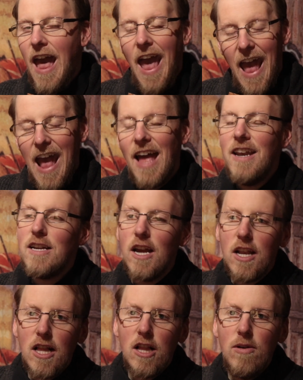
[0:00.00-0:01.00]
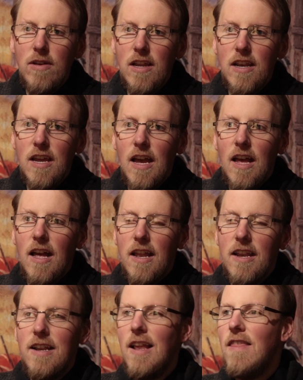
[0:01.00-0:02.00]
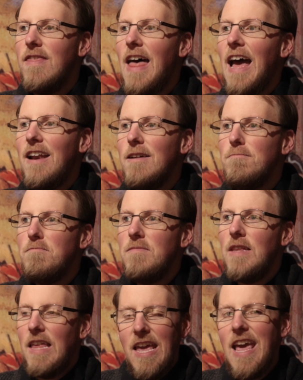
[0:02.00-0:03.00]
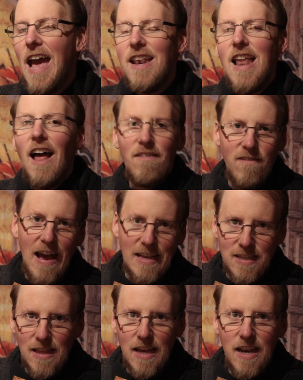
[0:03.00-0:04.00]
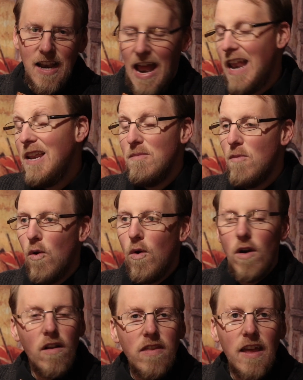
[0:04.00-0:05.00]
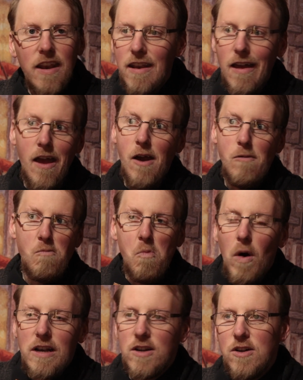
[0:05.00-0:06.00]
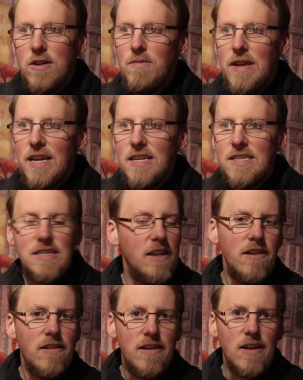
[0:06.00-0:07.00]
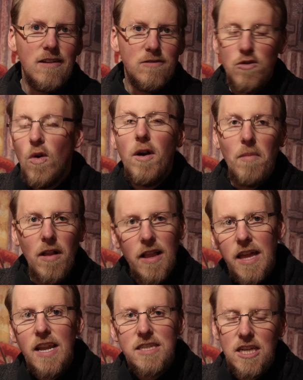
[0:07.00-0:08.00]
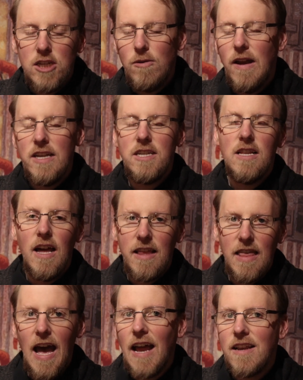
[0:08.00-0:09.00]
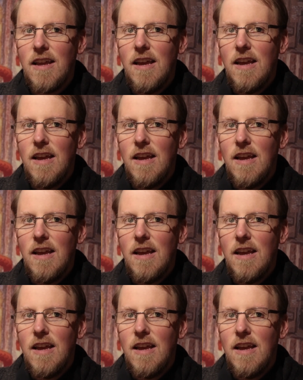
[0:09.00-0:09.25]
and concluded that he had not vacillated any more than what could be considered normal in a situation like that,